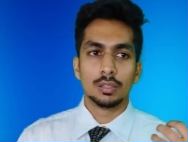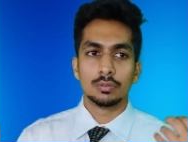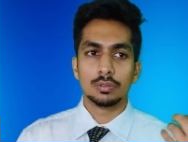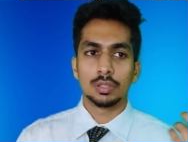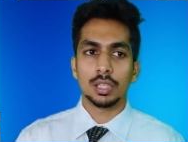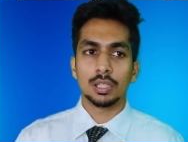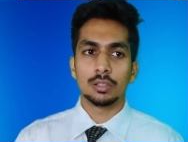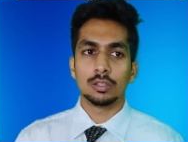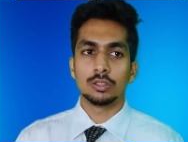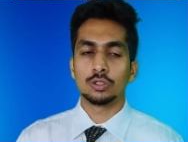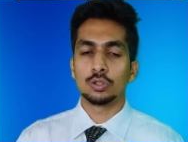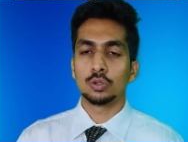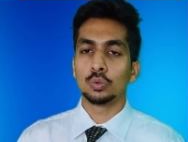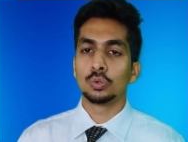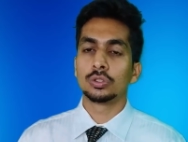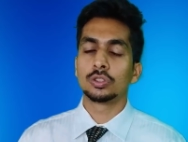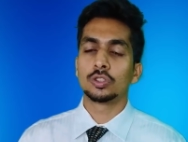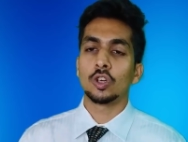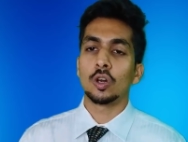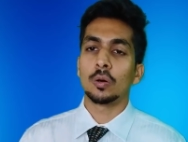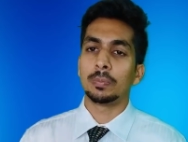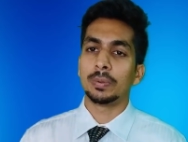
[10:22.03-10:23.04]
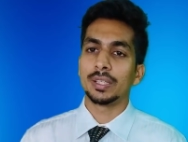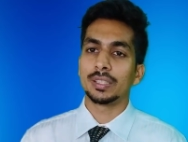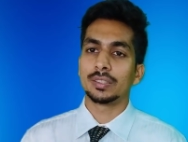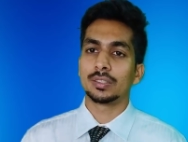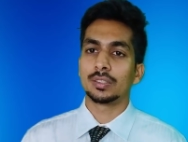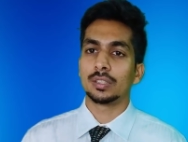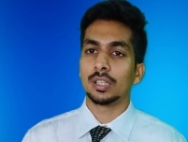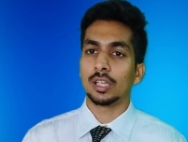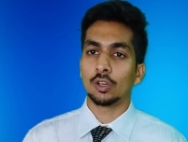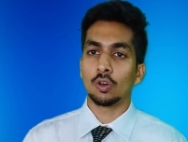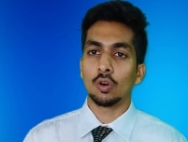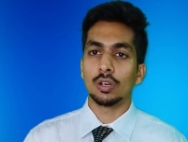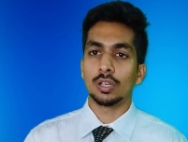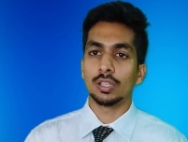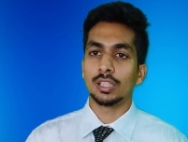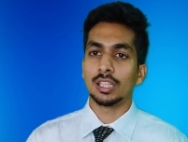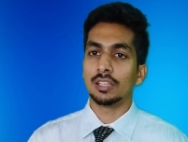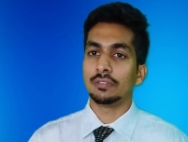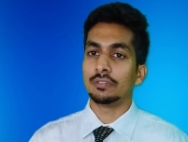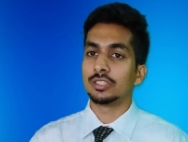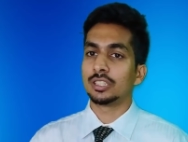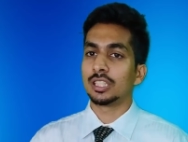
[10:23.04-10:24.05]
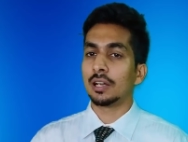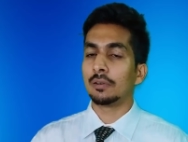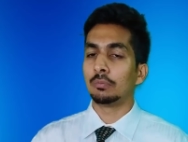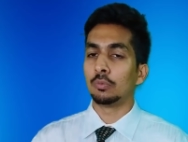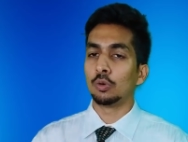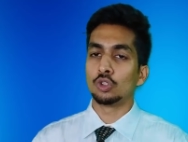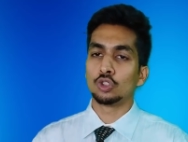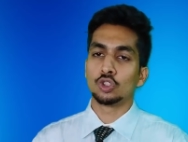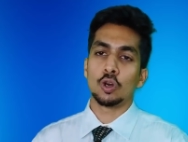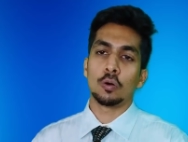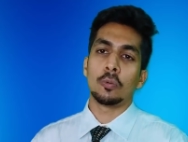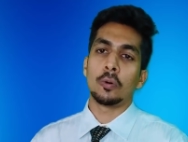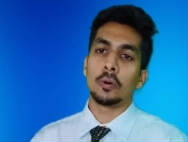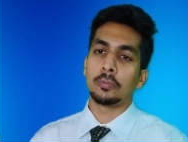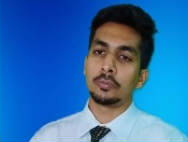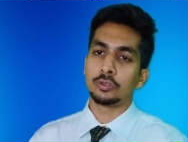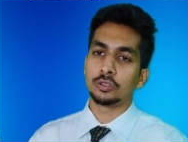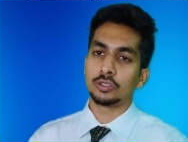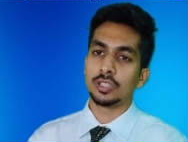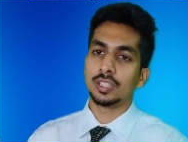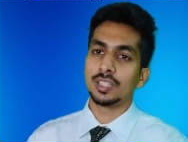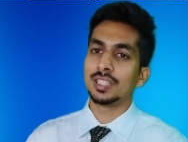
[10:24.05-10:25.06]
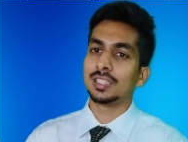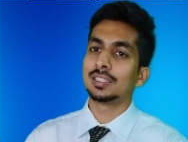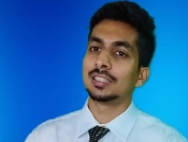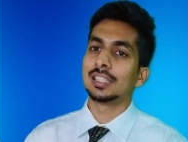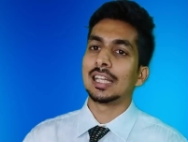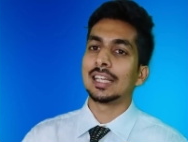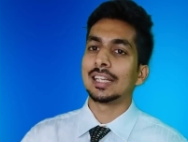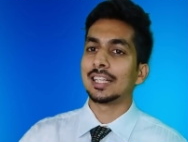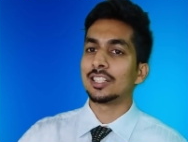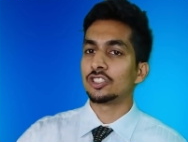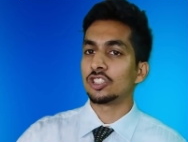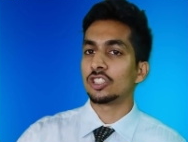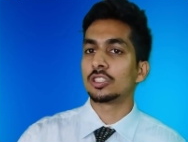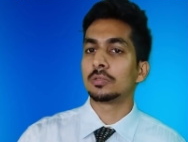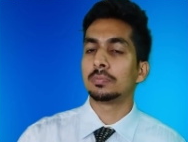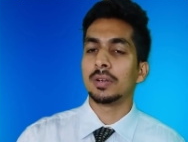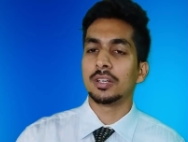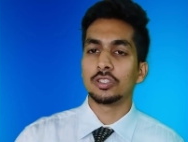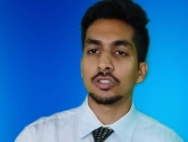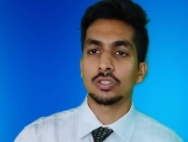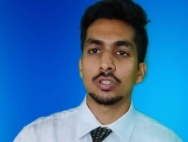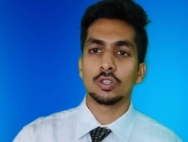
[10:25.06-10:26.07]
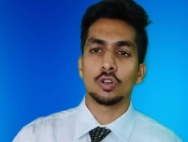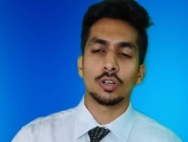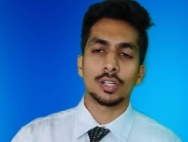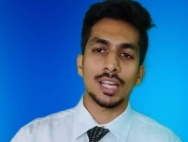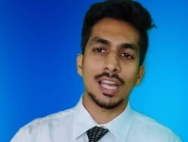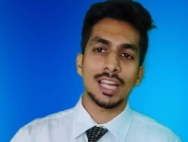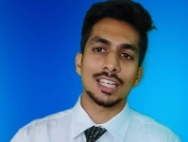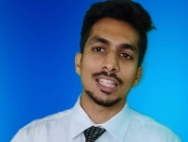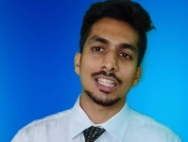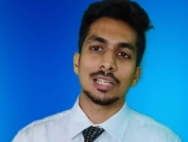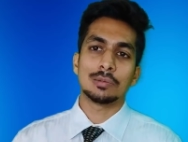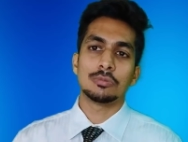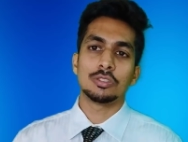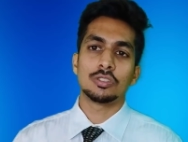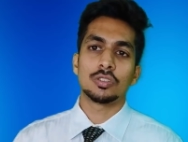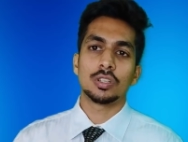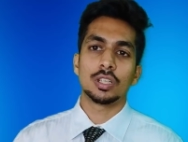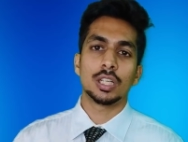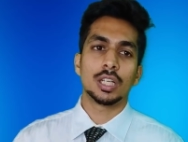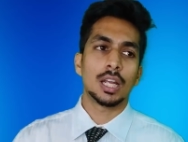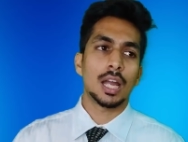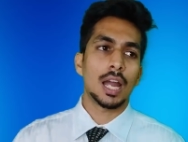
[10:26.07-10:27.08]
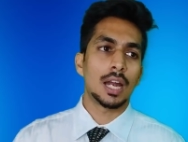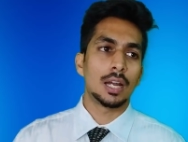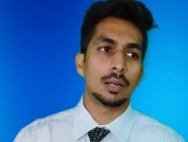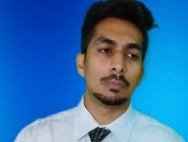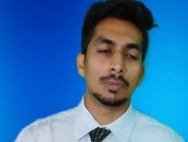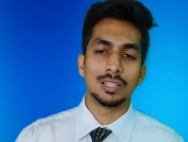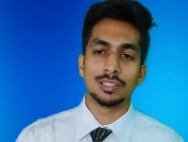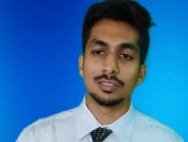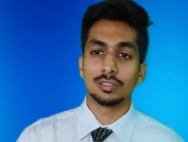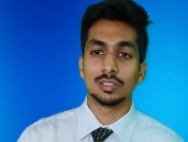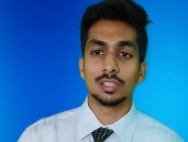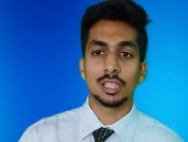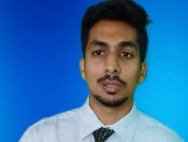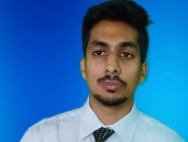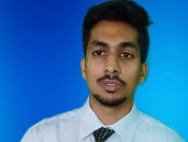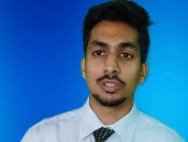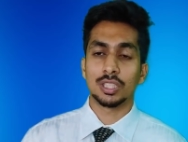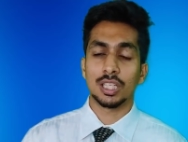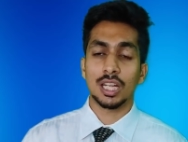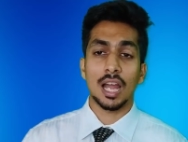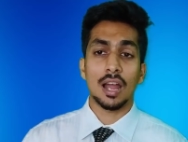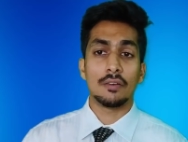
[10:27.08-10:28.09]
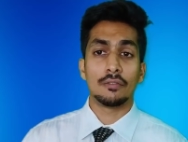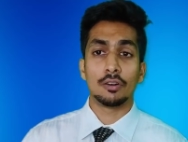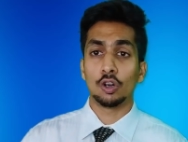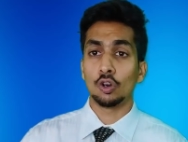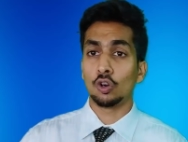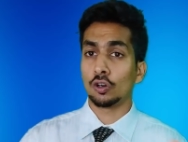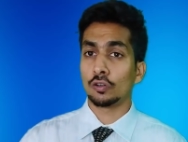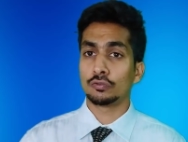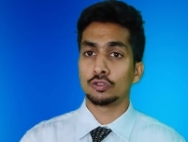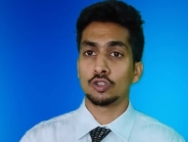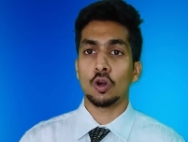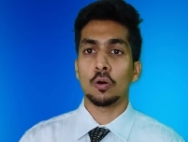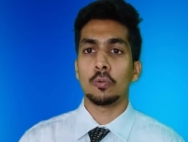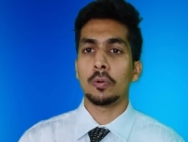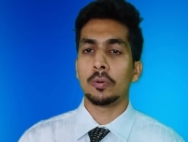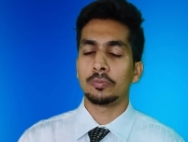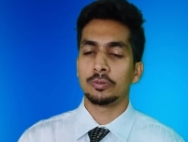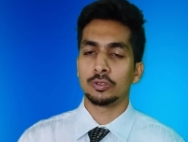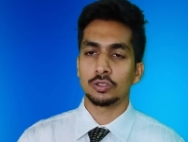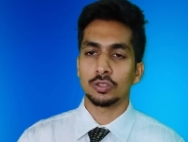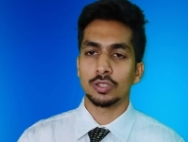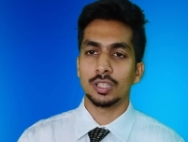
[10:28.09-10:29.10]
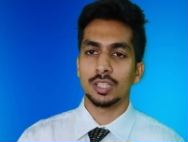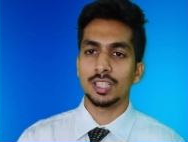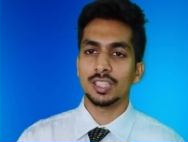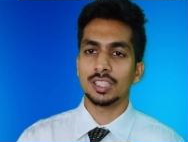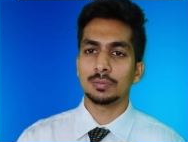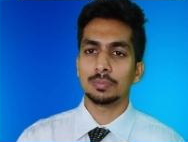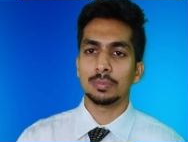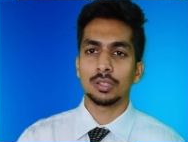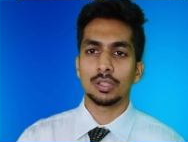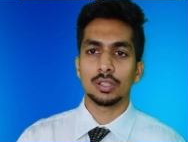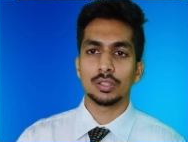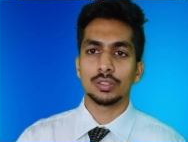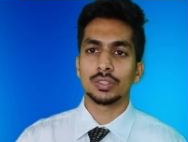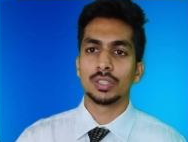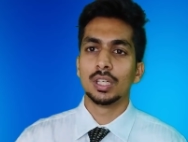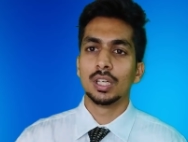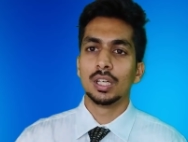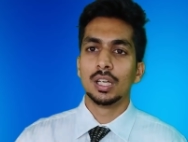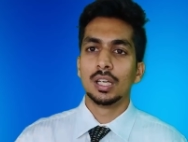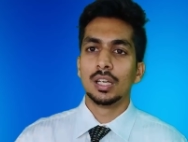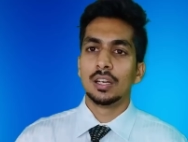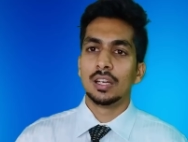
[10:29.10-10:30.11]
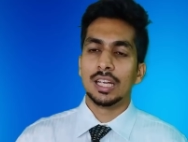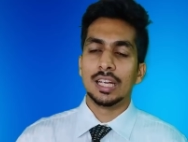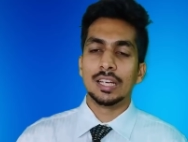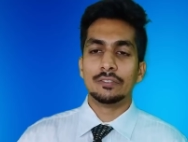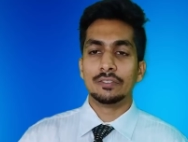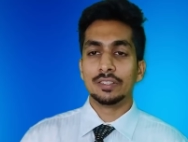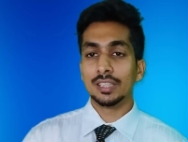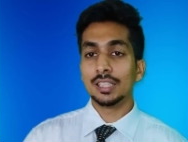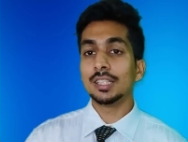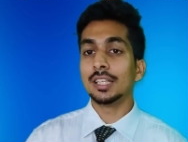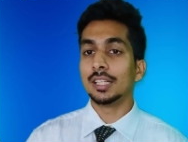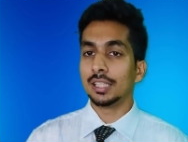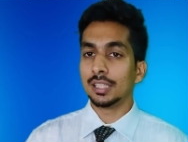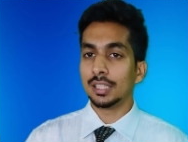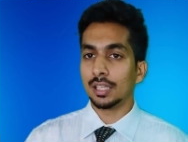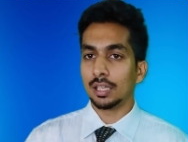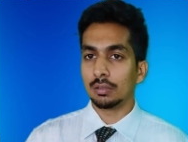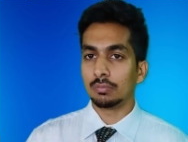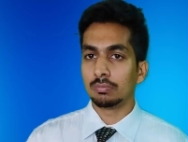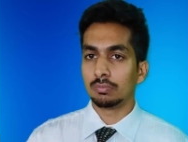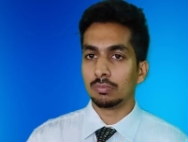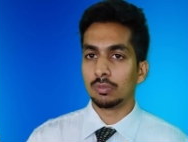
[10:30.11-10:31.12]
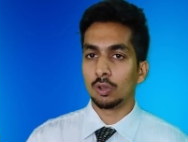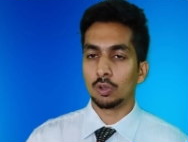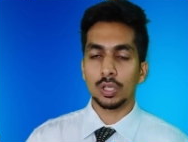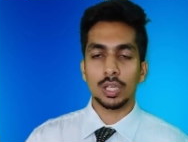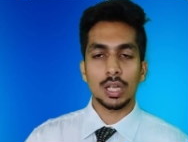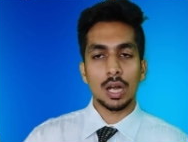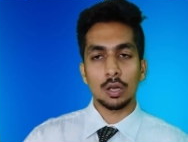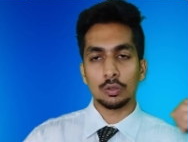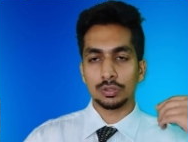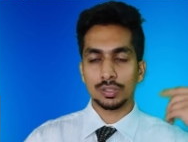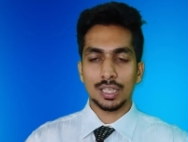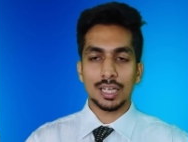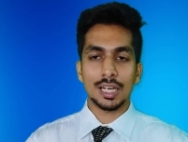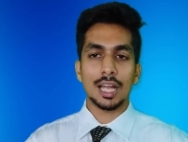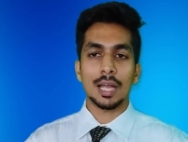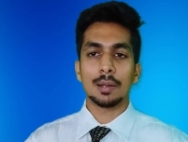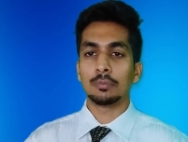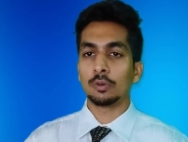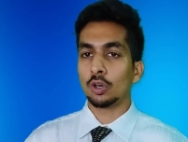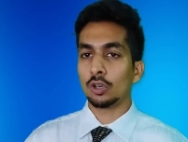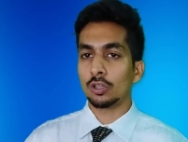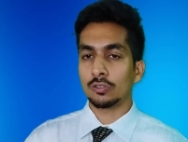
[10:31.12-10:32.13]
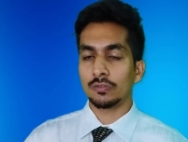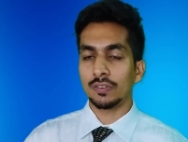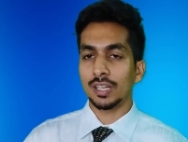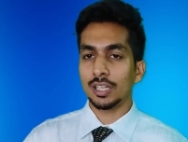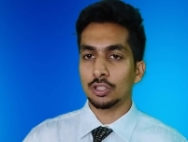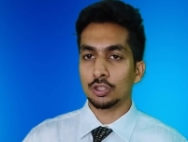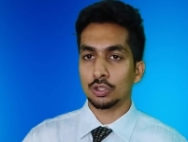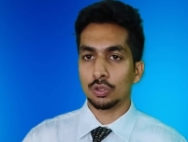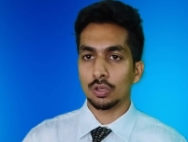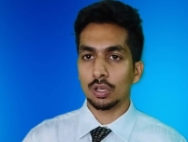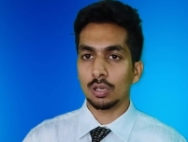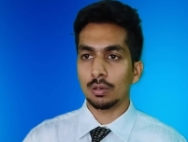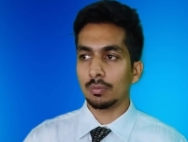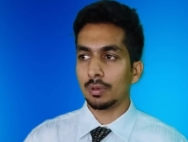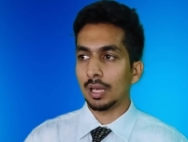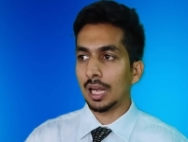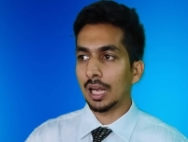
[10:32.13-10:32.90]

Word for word: then choose topics accordingly which have more job opportunities. Like I just mentioned, organic chemistry and medicinal chemistry have a lot of job opportunities because in within India, okay, outside I'm not very sure.